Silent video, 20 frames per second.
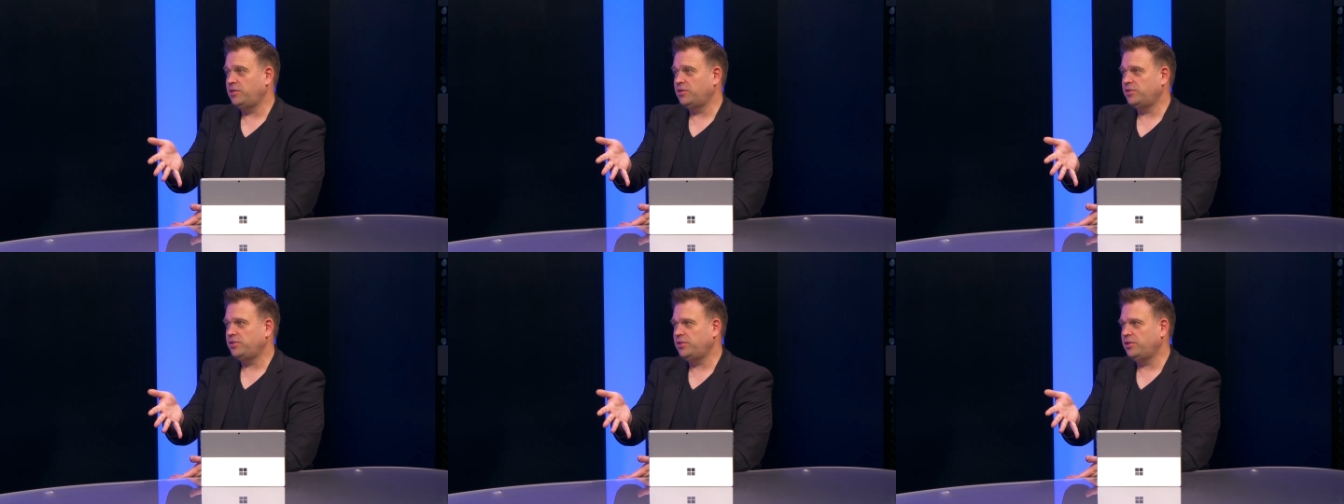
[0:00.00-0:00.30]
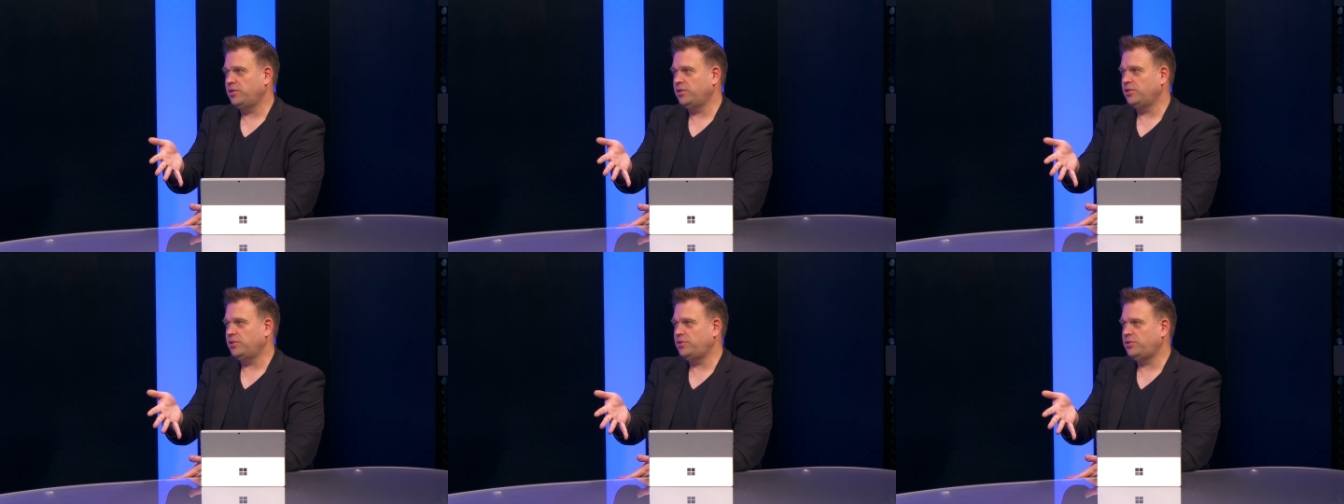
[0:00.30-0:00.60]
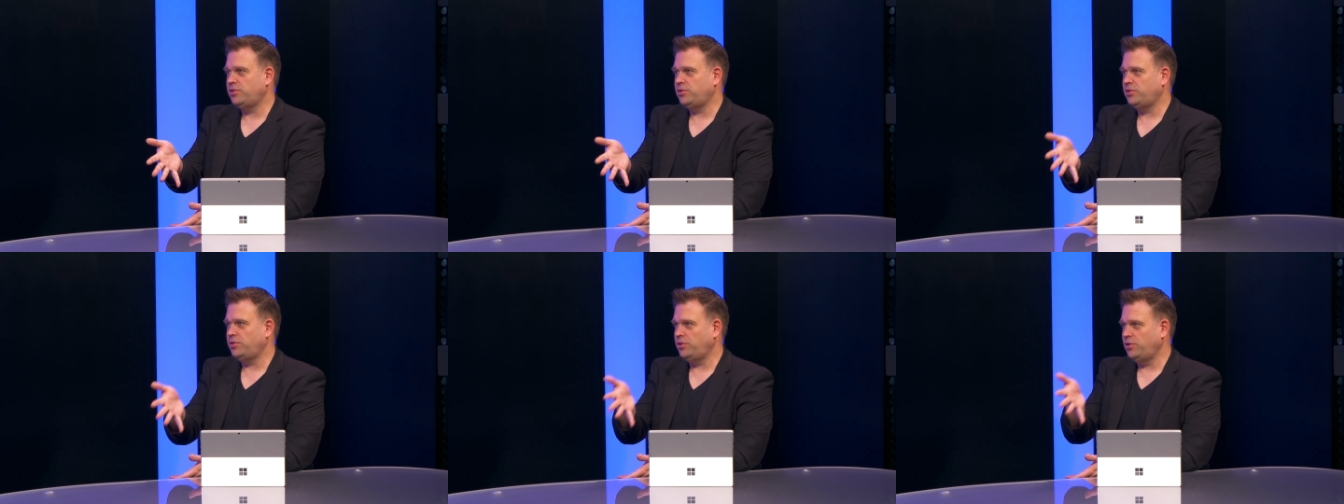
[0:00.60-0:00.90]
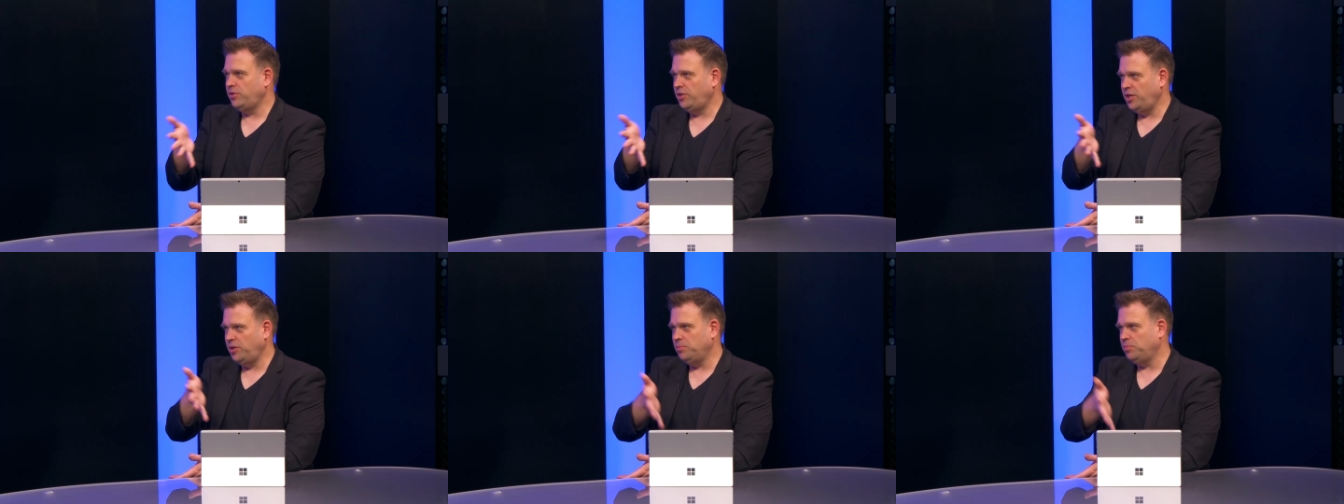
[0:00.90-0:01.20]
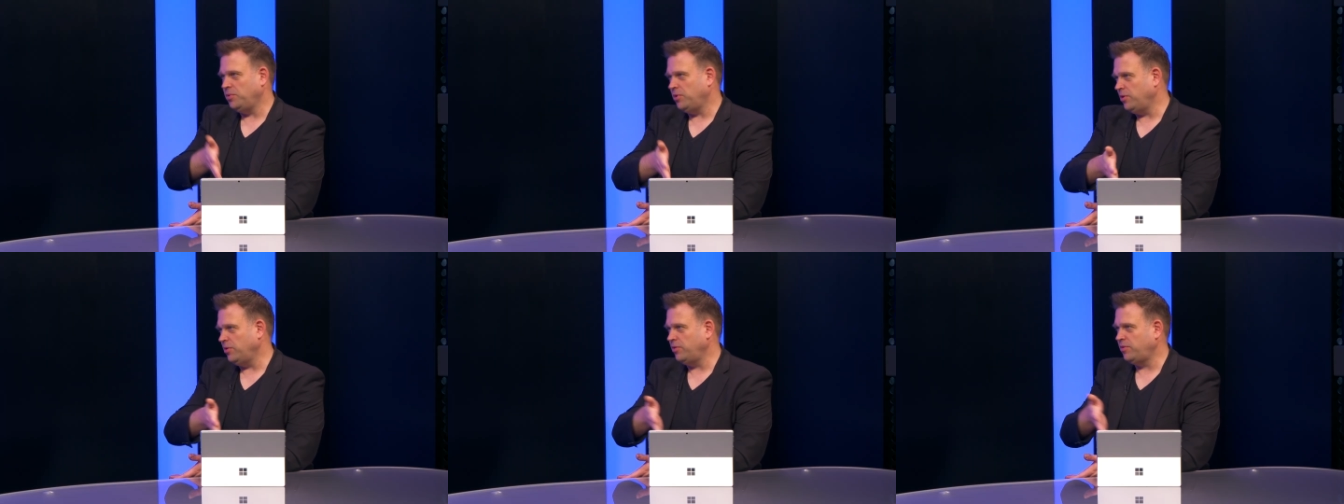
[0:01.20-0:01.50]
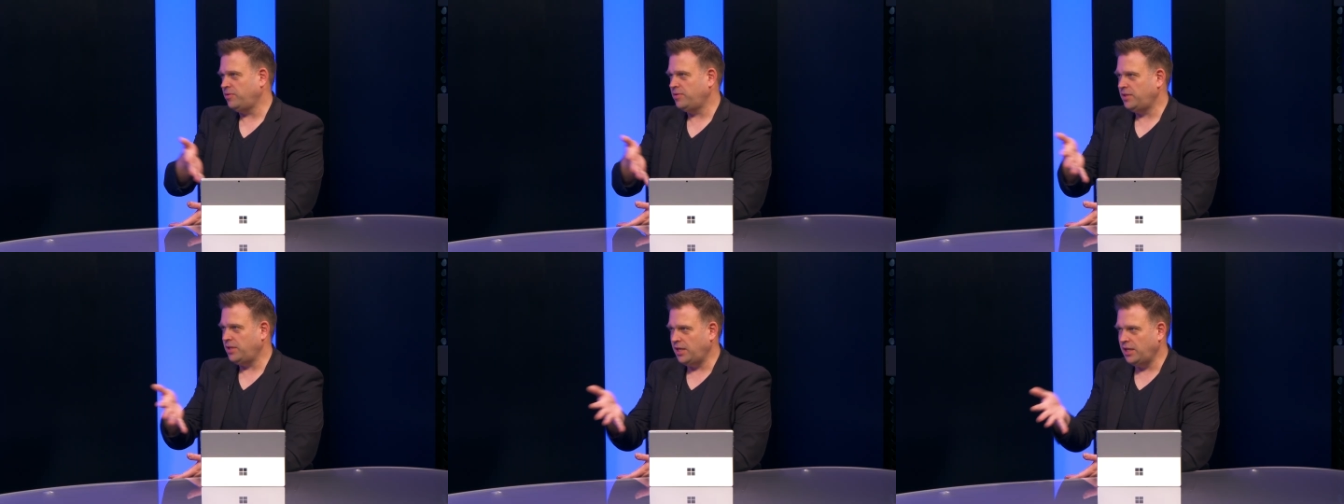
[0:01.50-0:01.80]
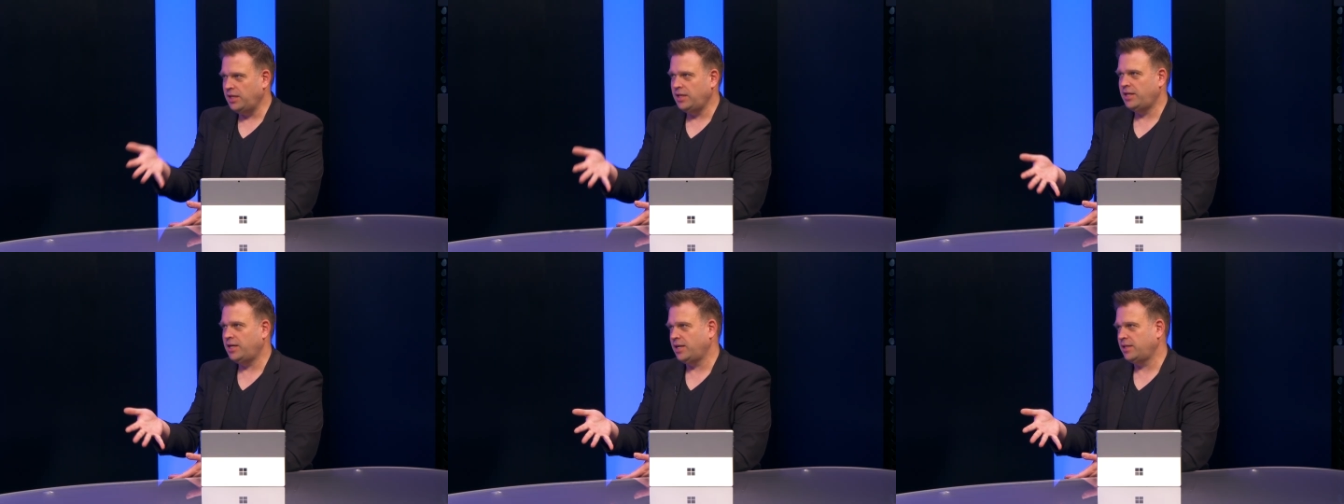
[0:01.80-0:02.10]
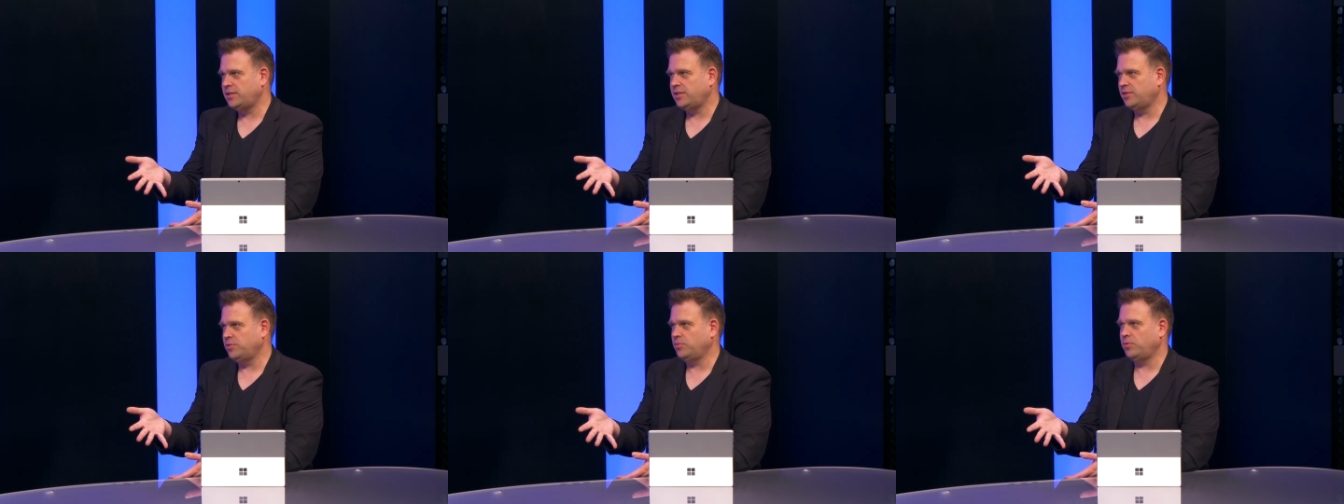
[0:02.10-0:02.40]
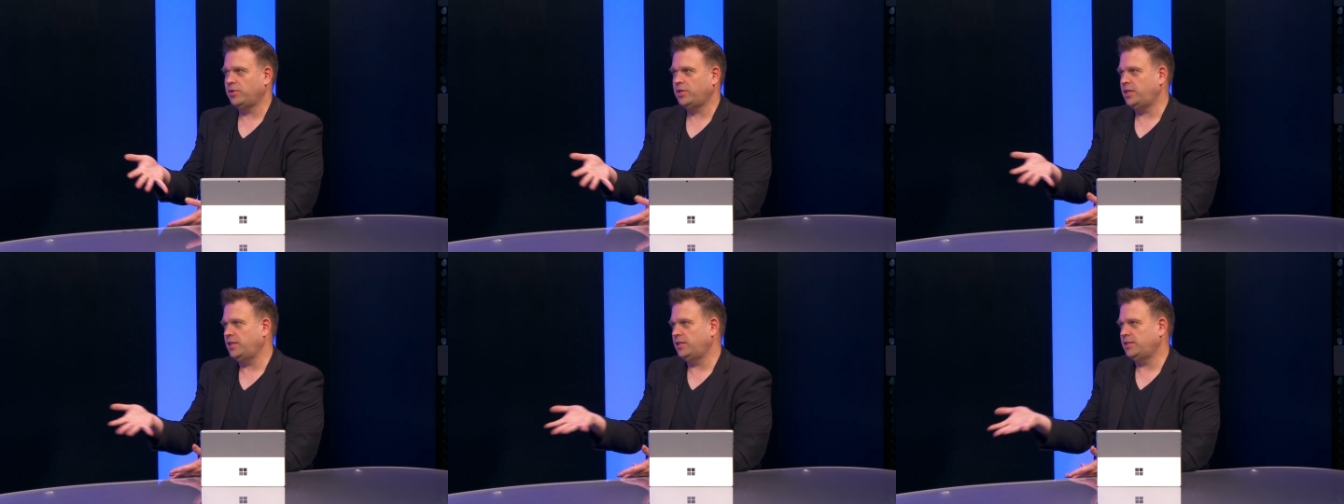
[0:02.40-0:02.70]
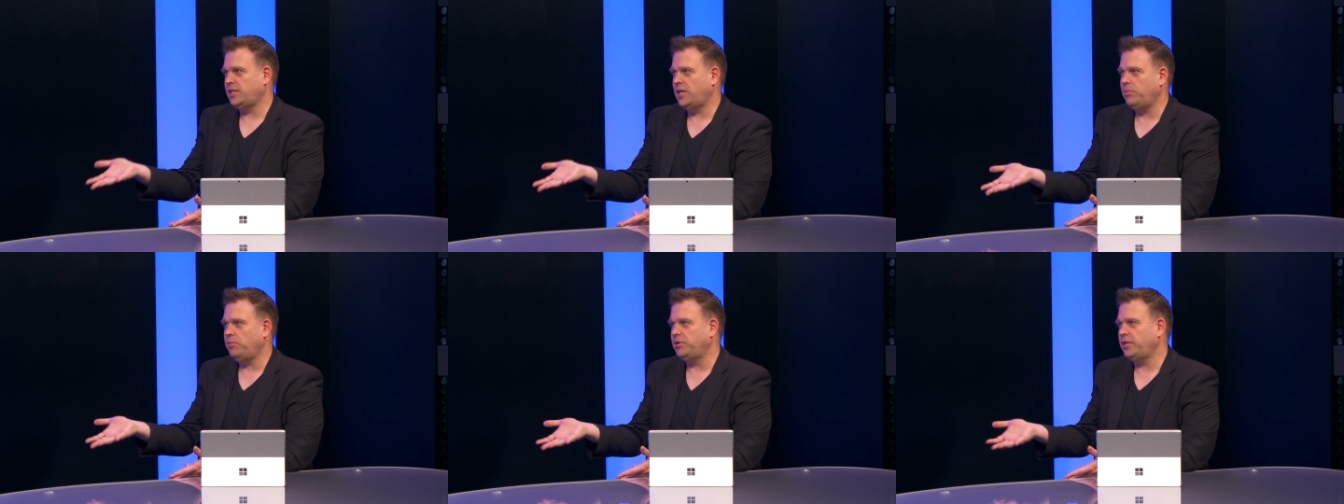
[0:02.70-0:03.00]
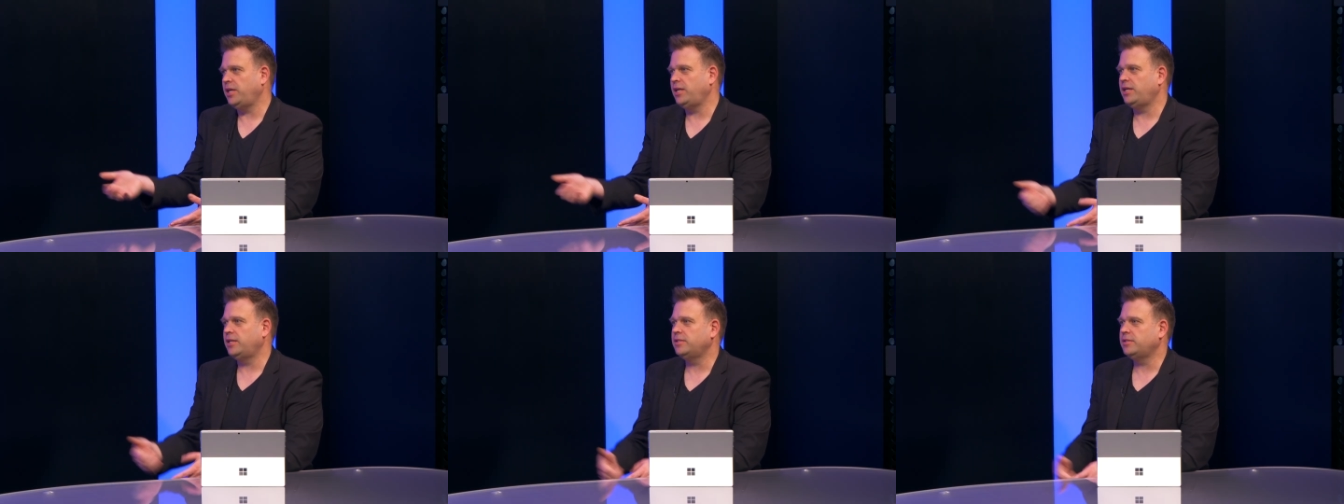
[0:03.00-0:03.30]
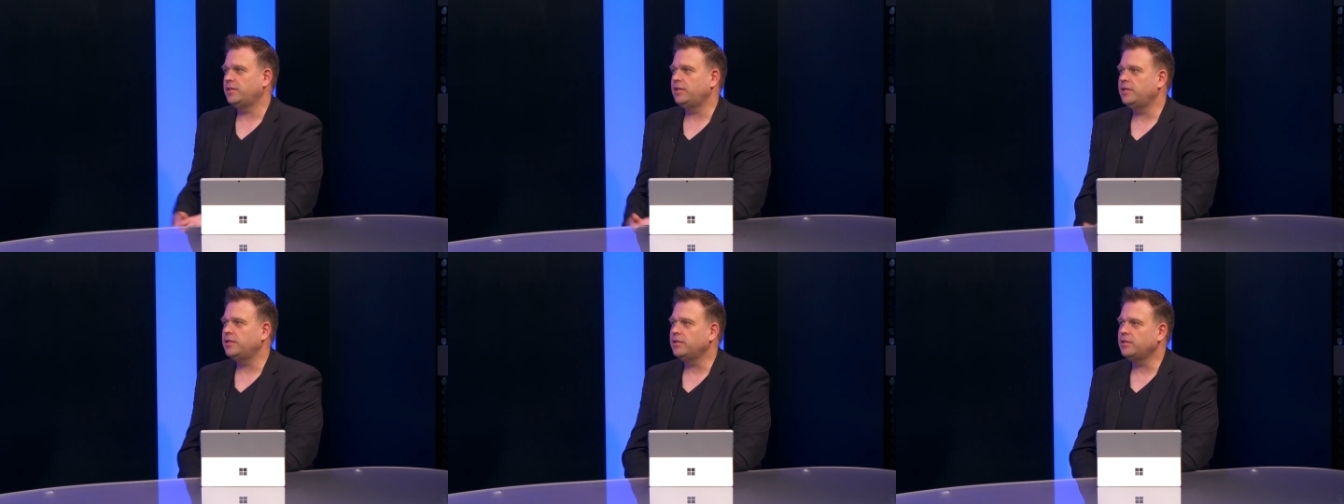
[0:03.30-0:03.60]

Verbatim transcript: your search, you need both indexes working simultaneously.